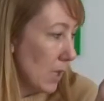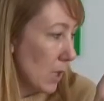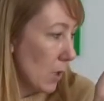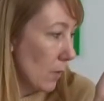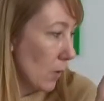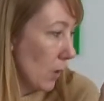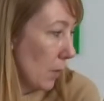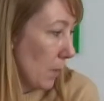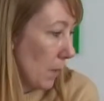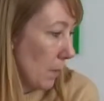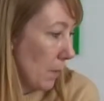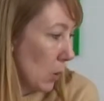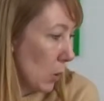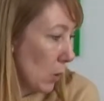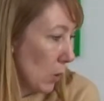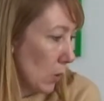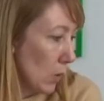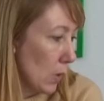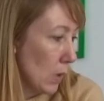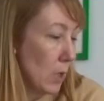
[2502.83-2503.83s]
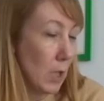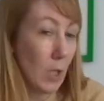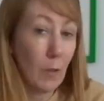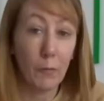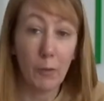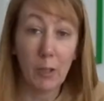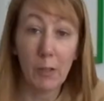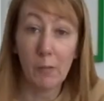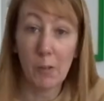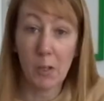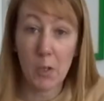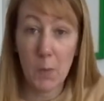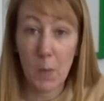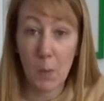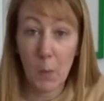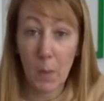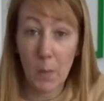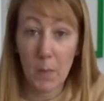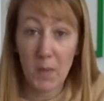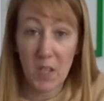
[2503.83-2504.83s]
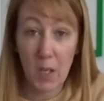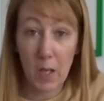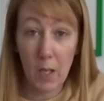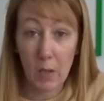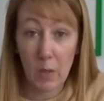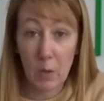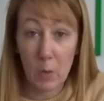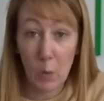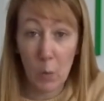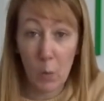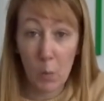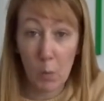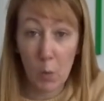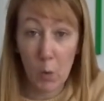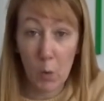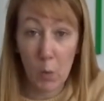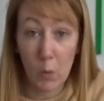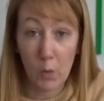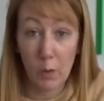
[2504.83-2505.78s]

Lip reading: So I've done my books, I've refreshed my website as normal,